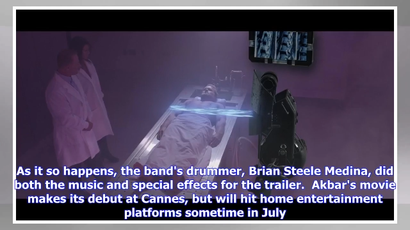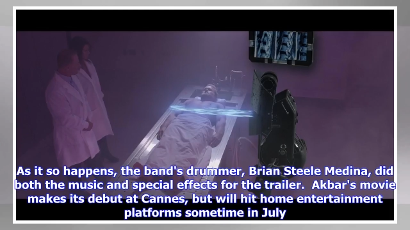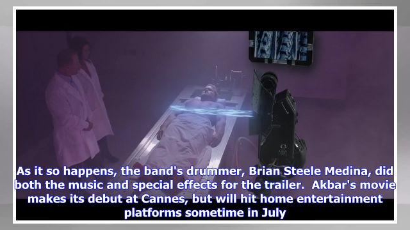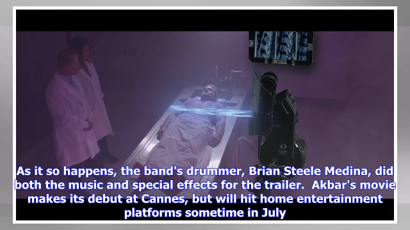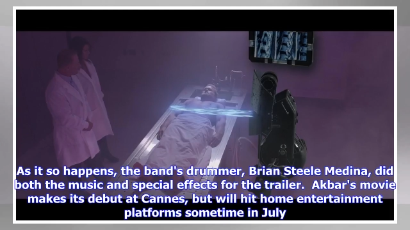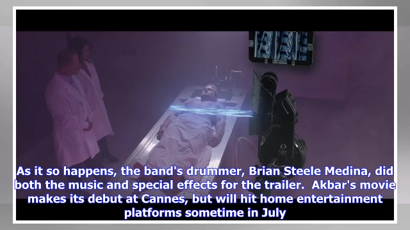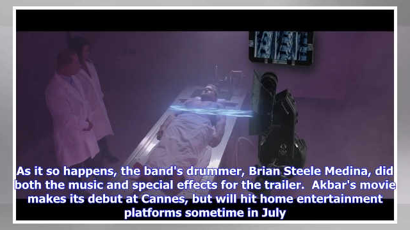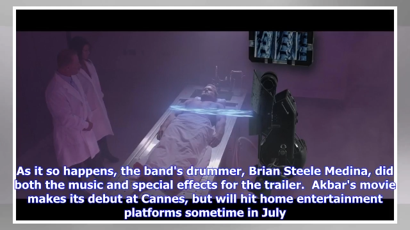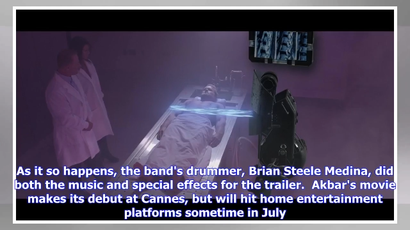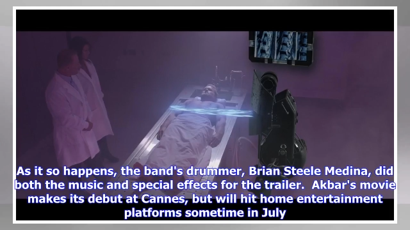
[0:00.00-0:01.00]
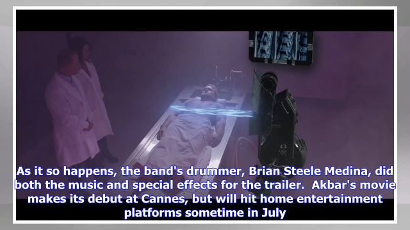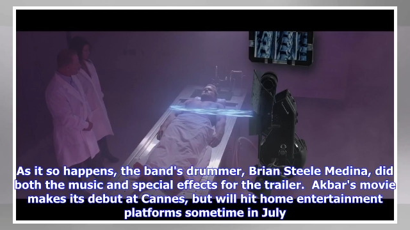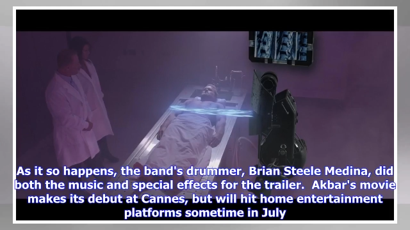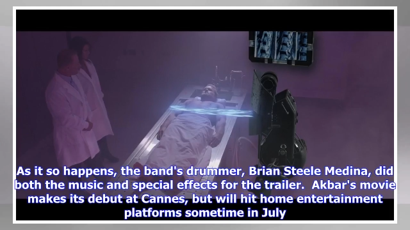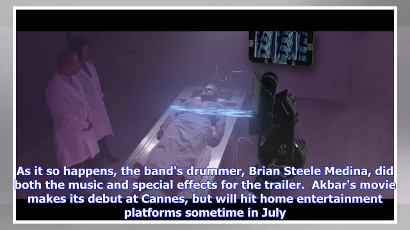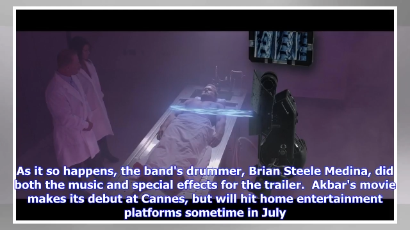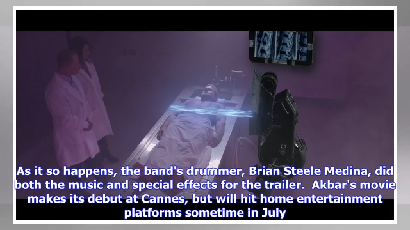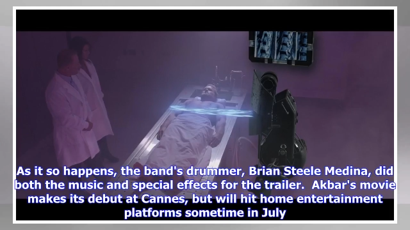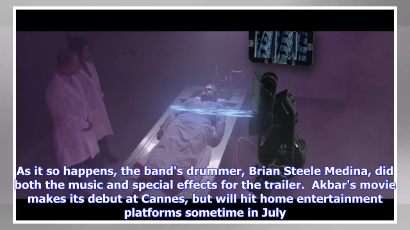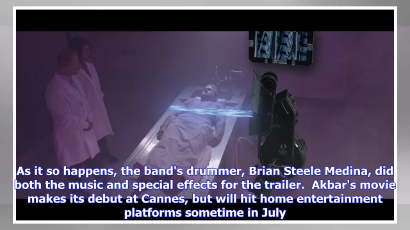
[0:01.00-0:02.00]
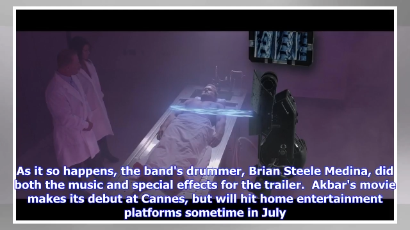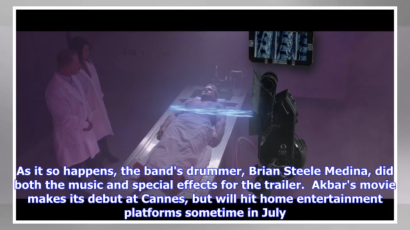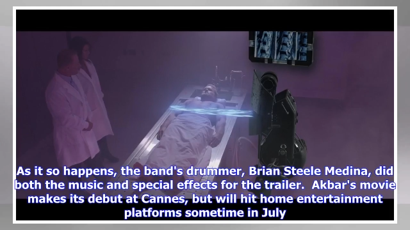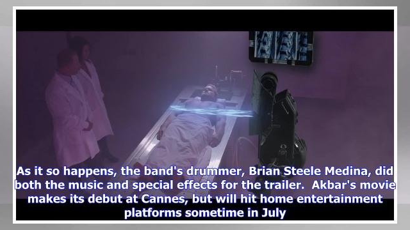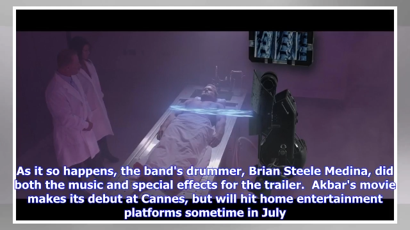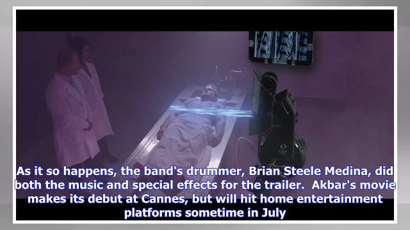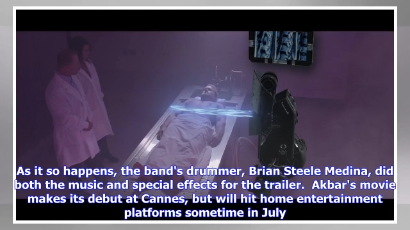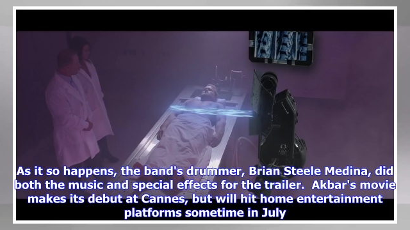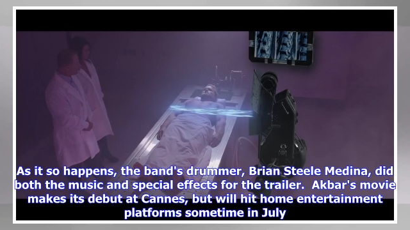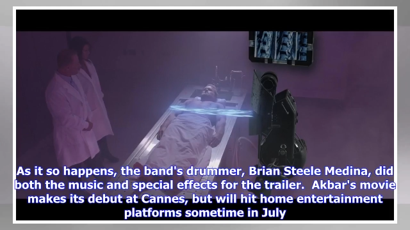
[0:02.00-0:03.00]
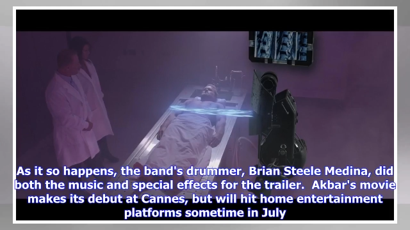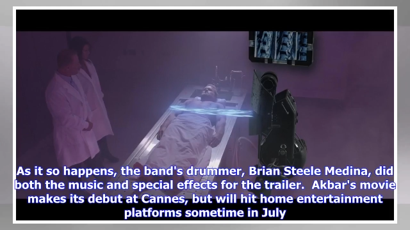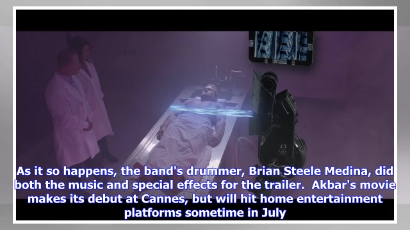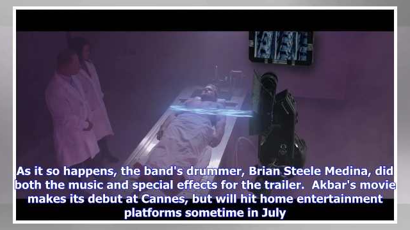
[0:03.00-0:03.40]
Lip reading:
Nobody's mouth can be seen.